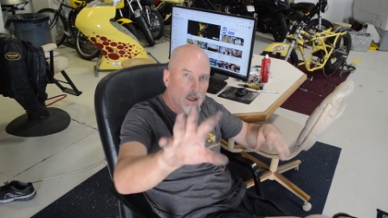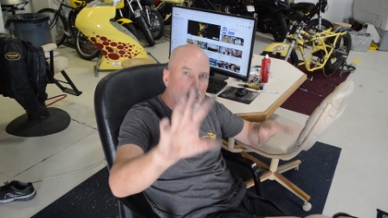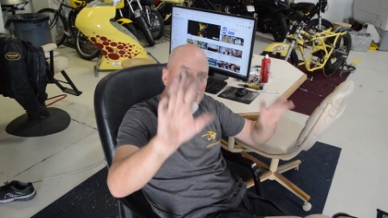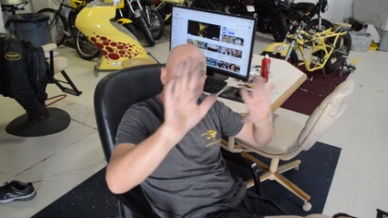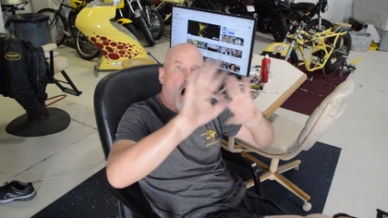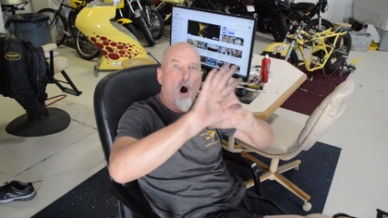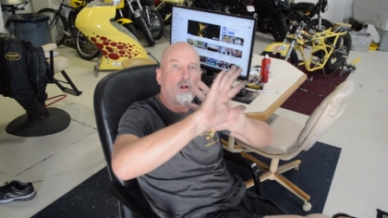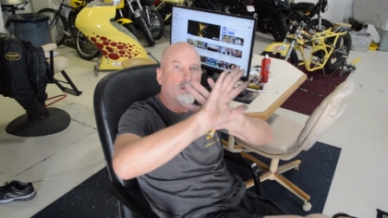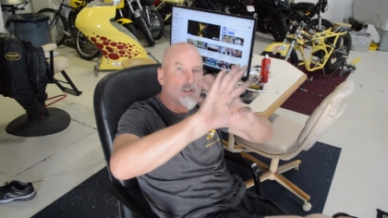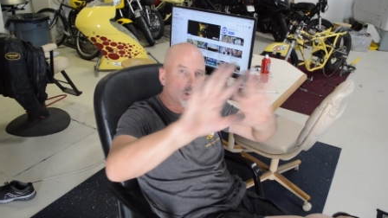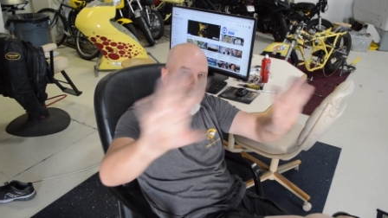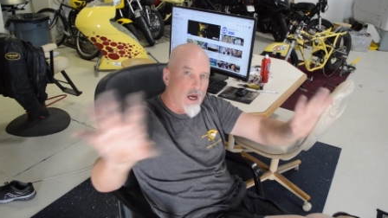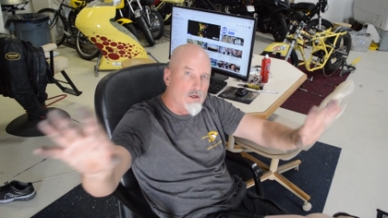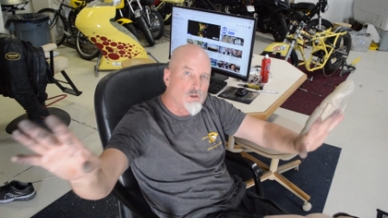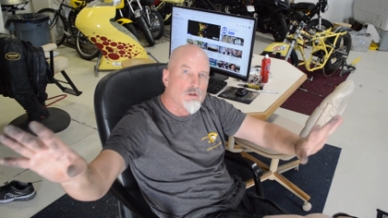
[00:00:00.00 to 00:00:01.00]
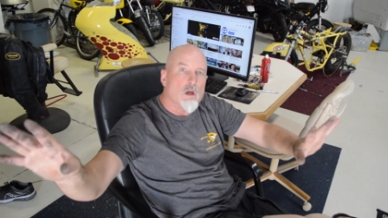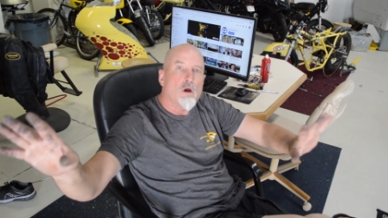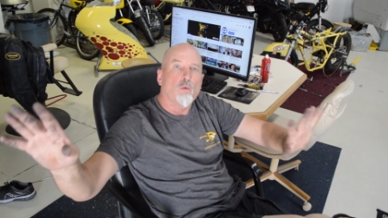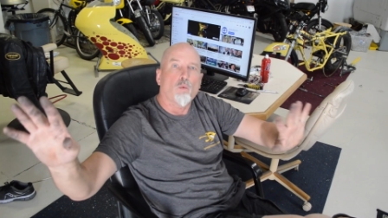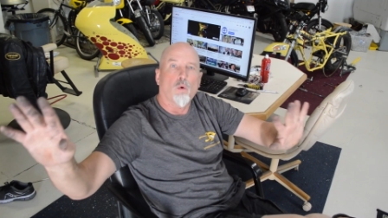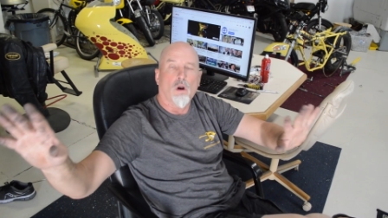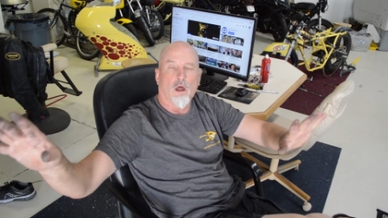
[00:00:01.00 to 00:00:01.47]
All these guys
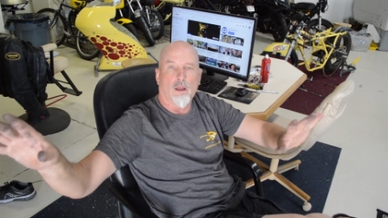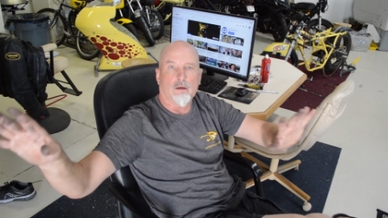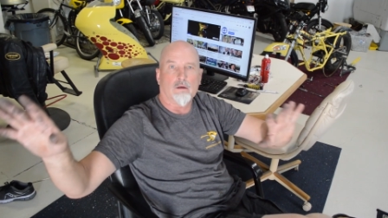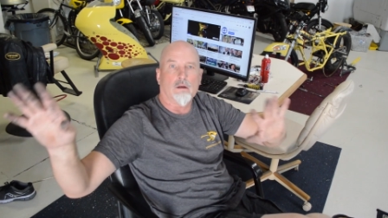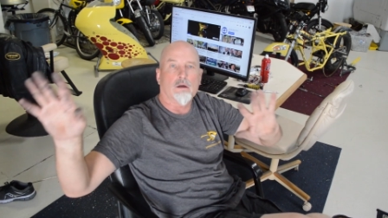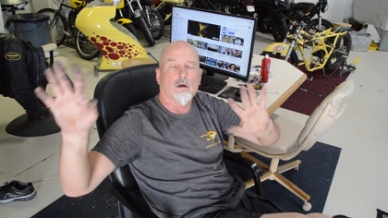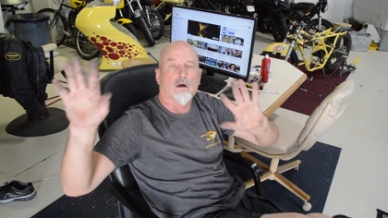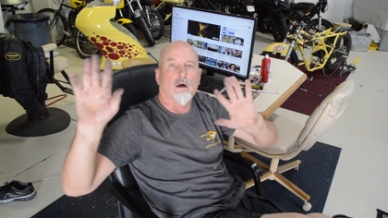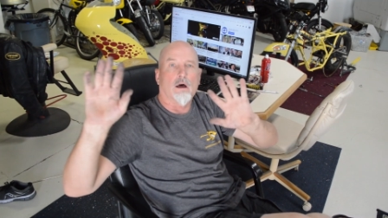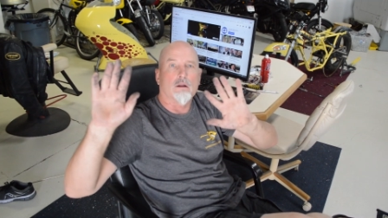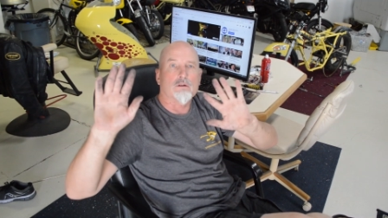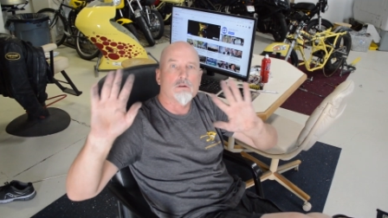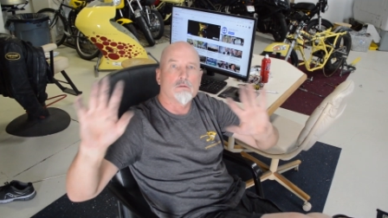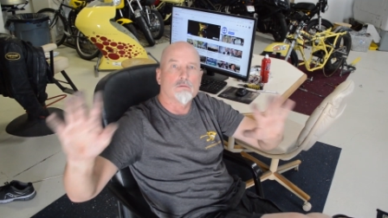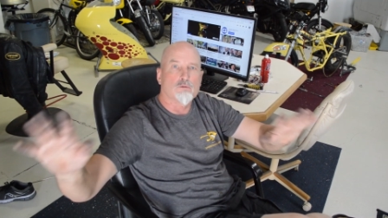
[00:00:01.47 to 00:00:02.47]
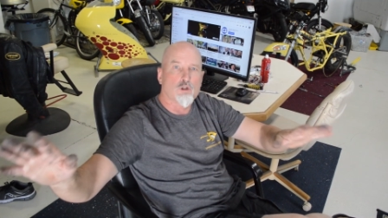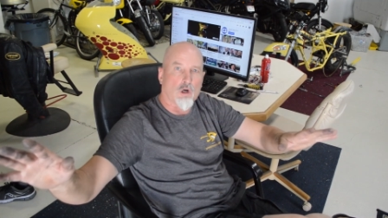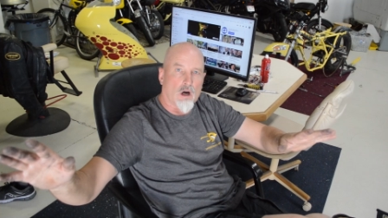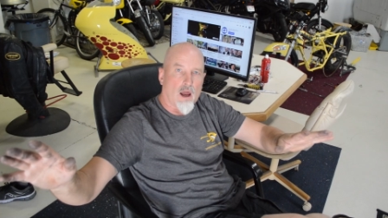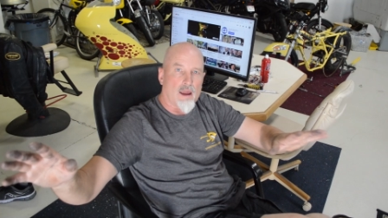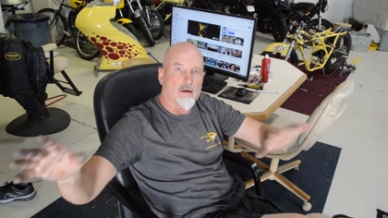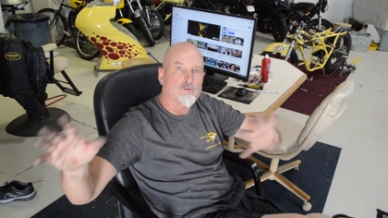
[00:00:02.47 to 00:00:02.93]
run
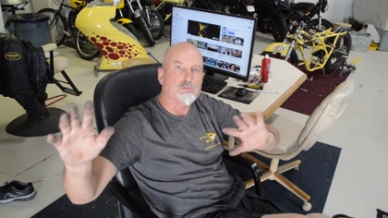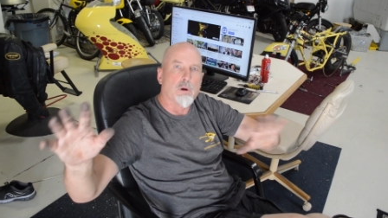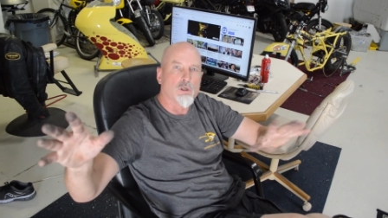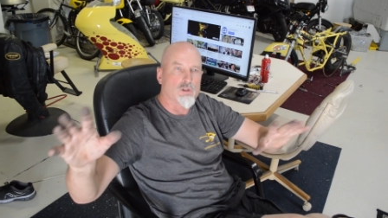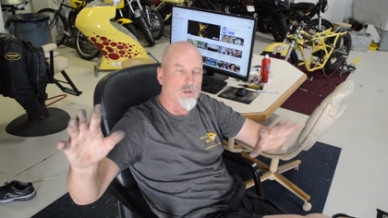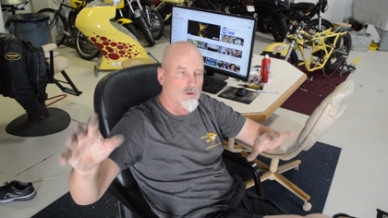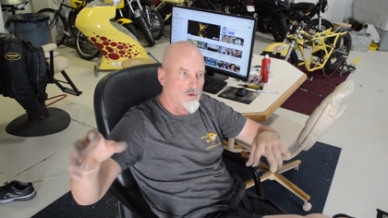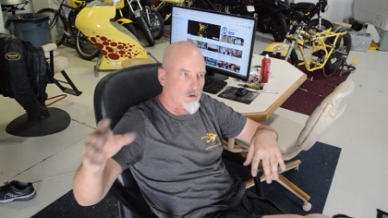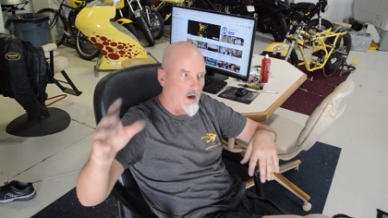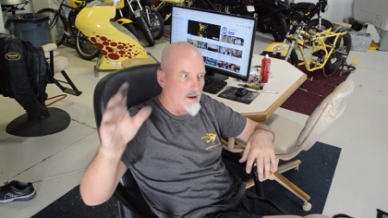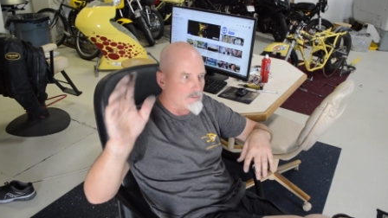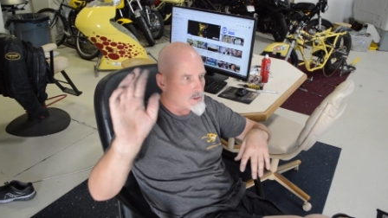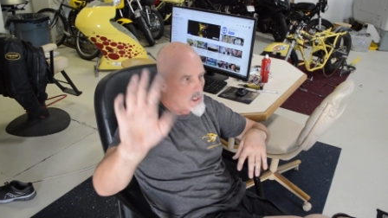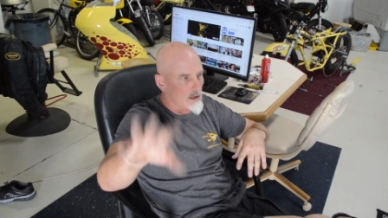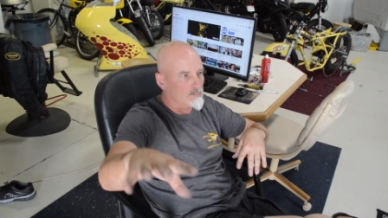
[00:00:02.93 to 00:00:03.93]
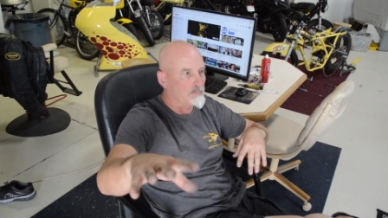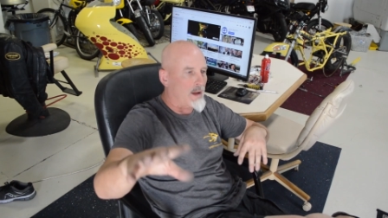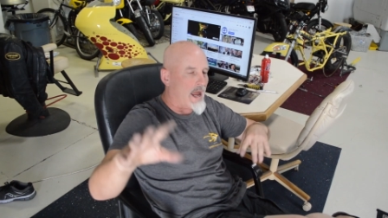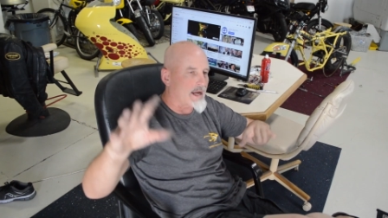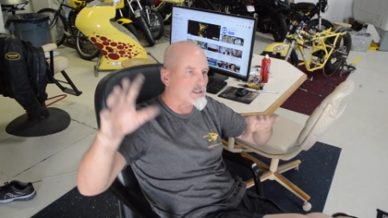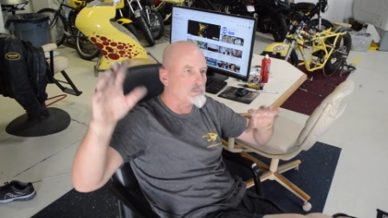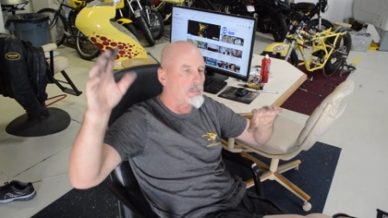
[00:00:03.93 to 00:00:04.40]
Triumphs, mostly Triumphs, not
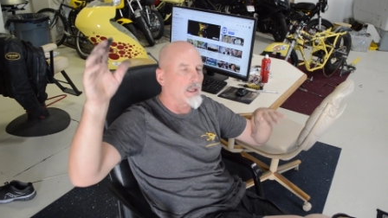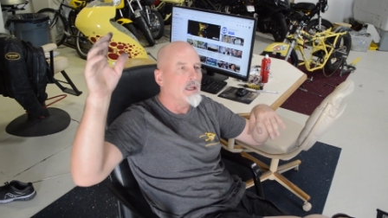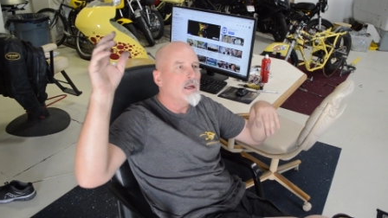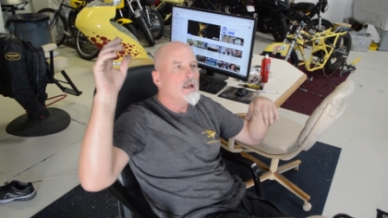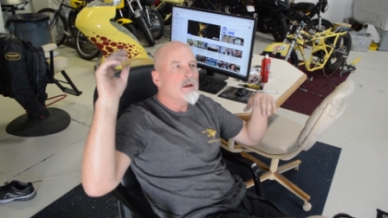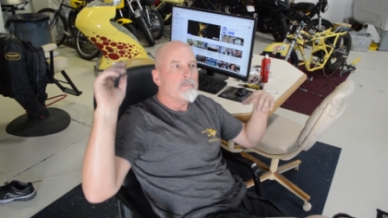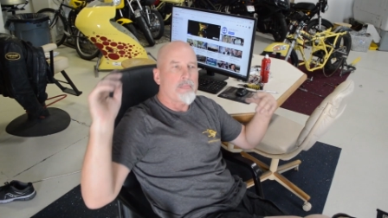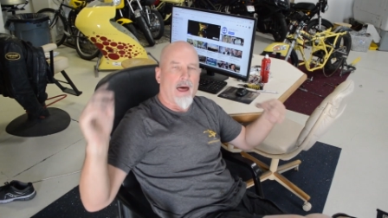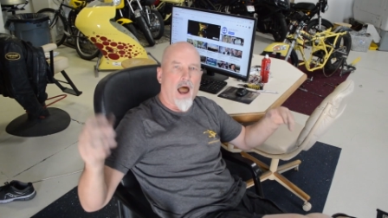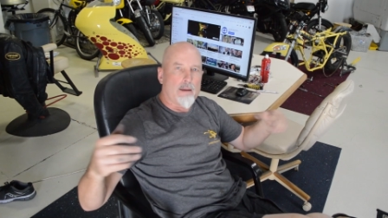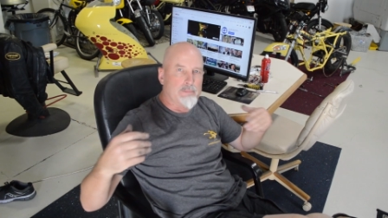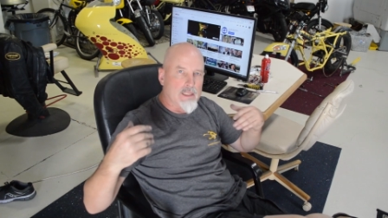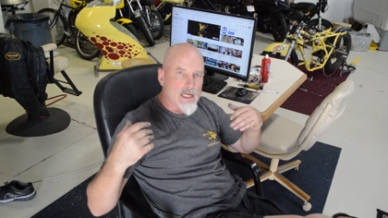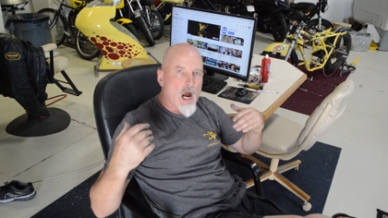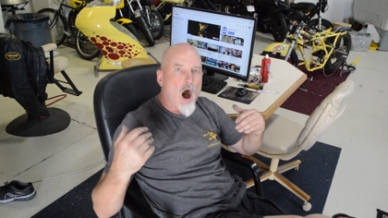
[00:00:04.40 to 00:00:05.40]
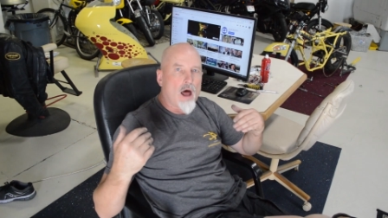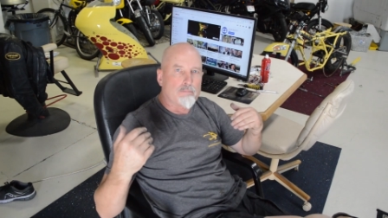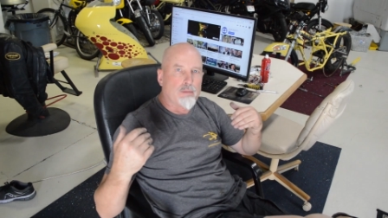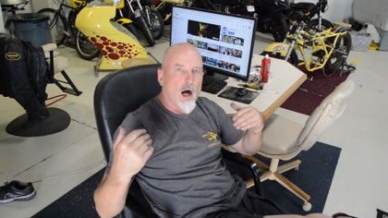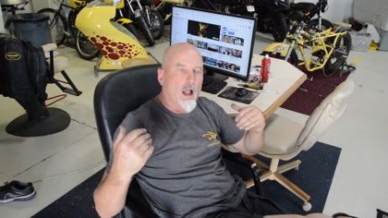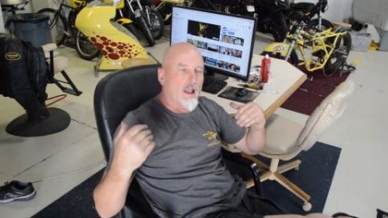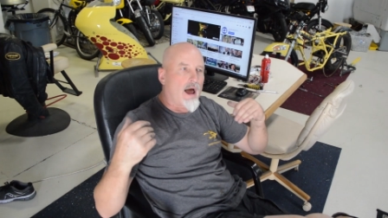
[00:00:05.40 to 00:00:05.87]
Max, but I'm the
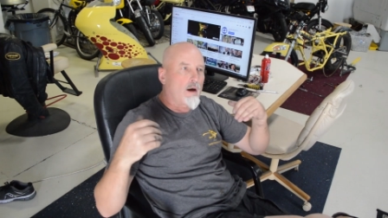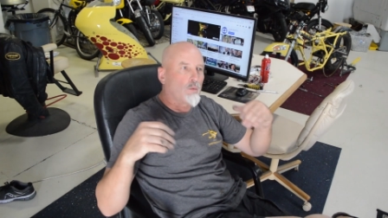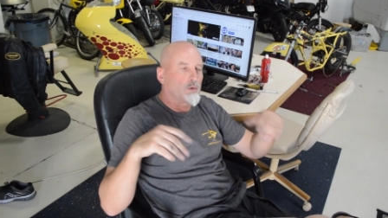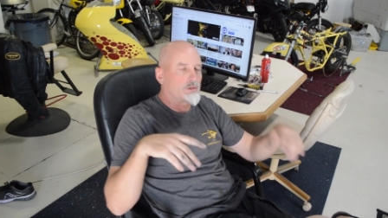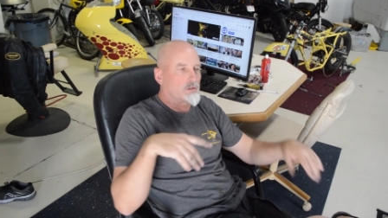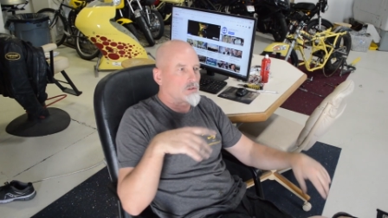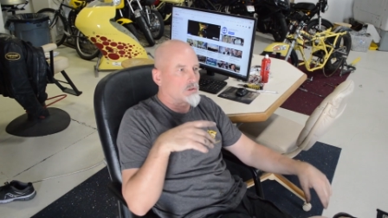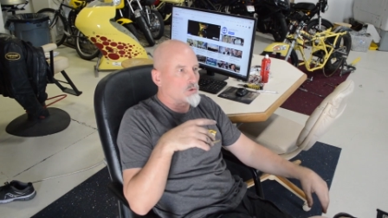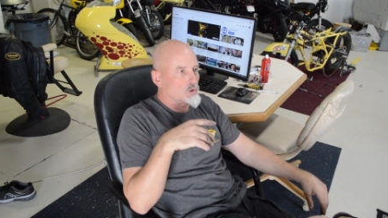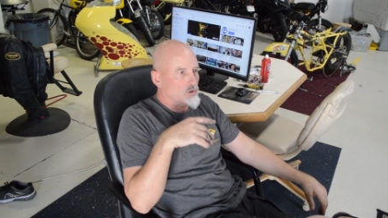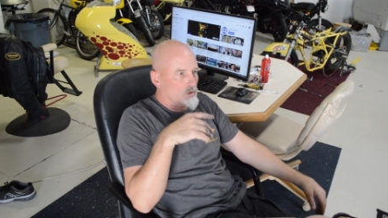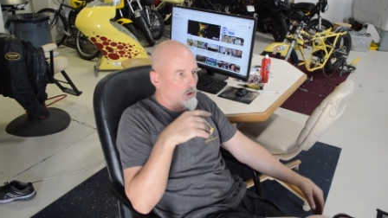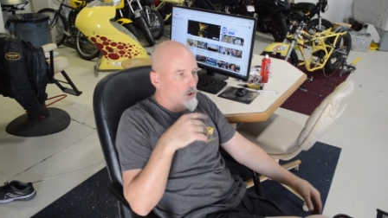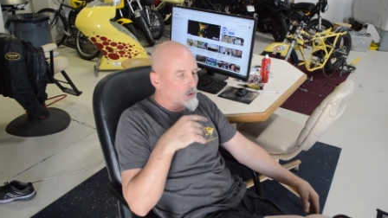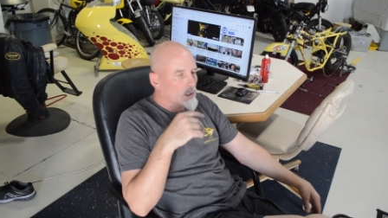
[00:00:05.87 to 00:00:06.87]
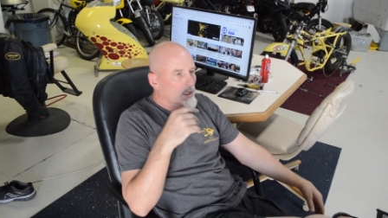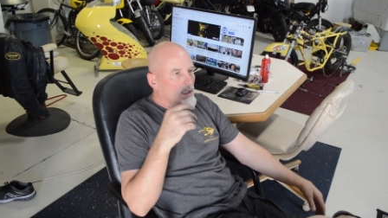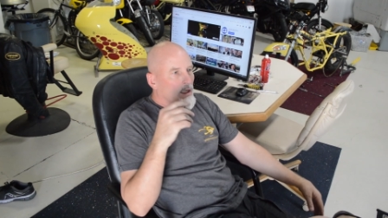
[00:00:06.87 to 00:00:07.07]
oddball out with the two-stroke.